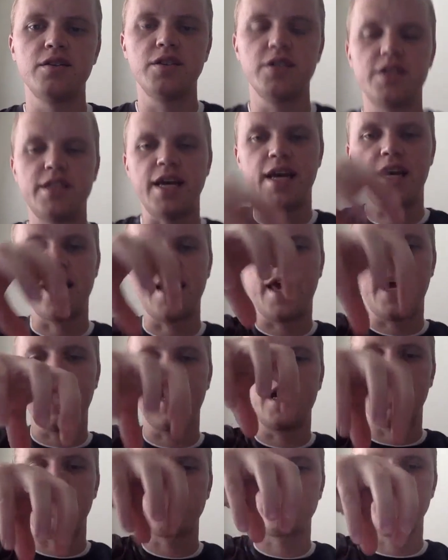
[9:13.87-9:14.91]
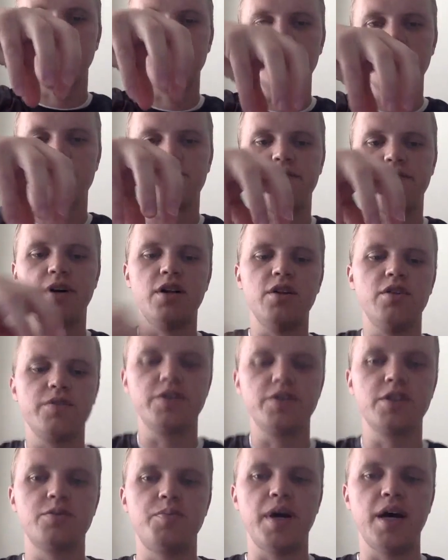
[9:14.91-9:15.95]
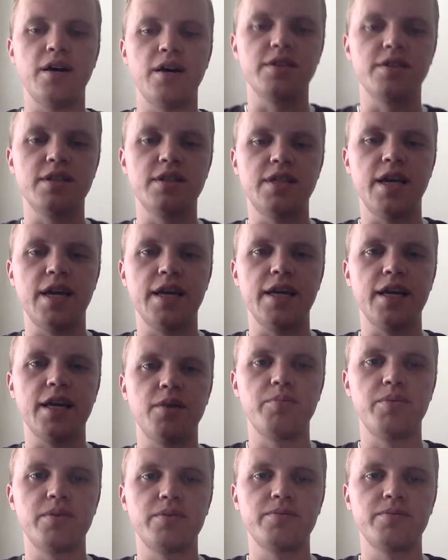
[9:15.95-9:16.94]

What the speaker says: Stand an egg up so it doesn't fall over. Just balance it standing up.